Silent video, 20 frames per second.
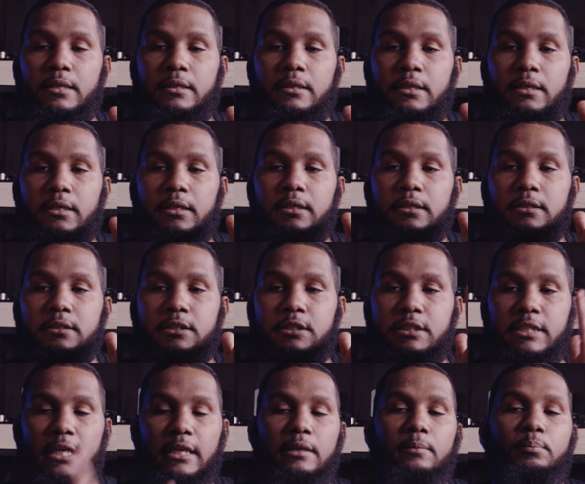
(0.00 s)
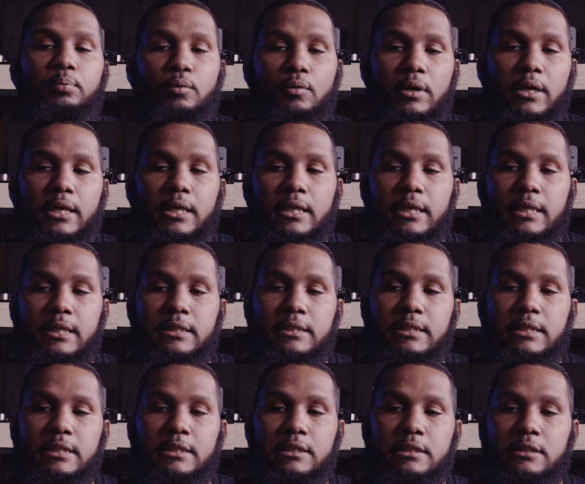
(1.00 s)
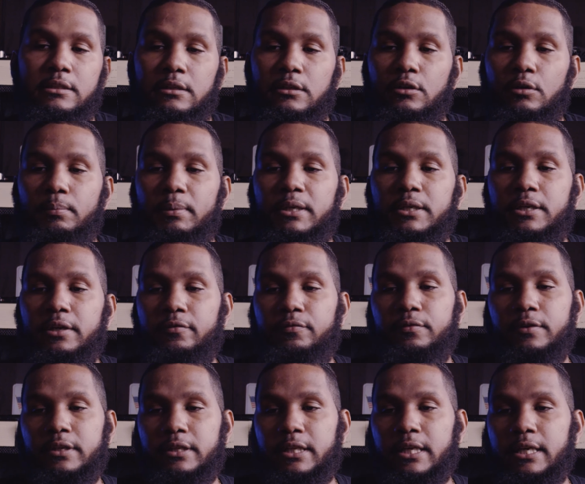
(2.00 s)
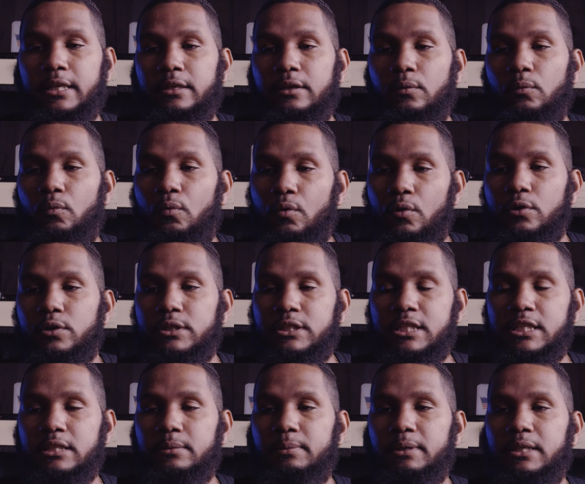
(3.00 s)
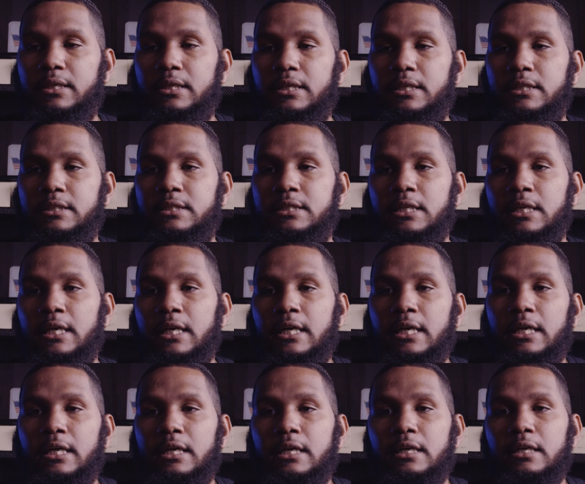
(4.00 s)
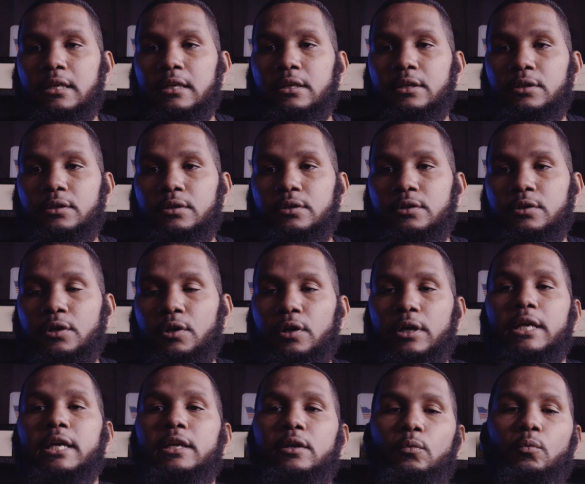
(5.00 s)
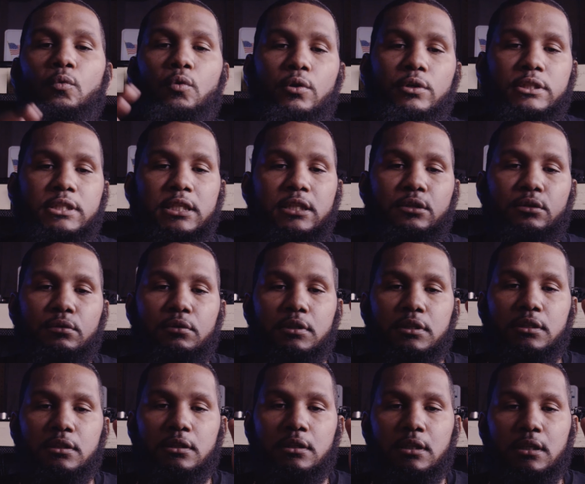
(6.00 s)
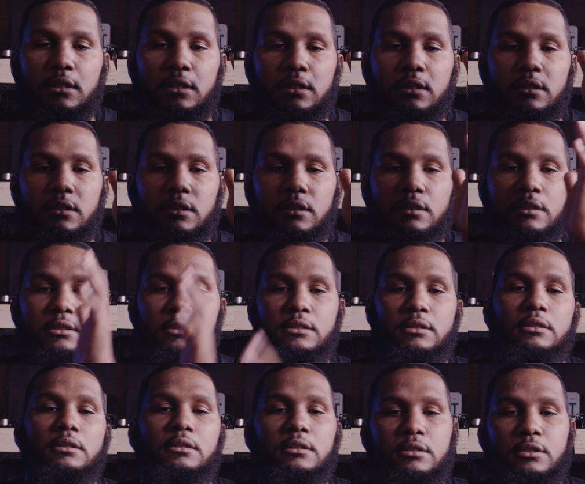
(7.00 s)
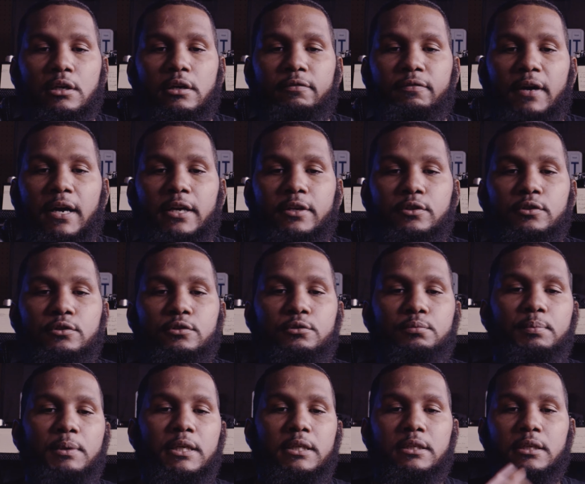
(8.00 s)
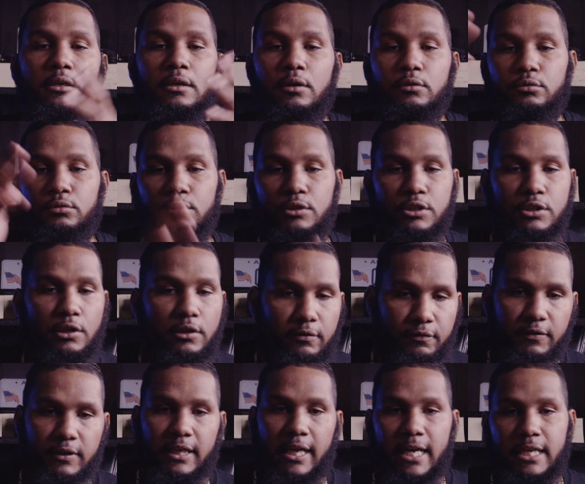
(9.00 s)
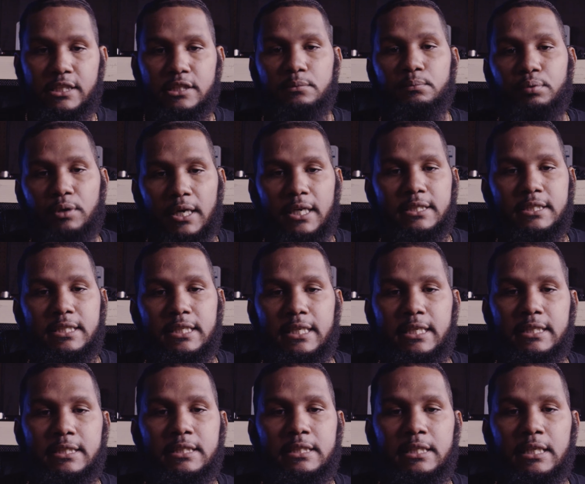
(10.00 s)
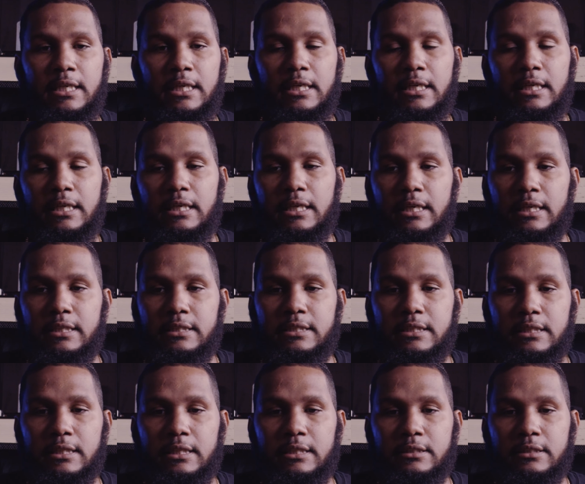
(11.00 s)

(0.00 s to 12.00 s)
the selling point is a little bit different than the warranty, because you're gonna get the warranty through the certified used, but to go through the certification process is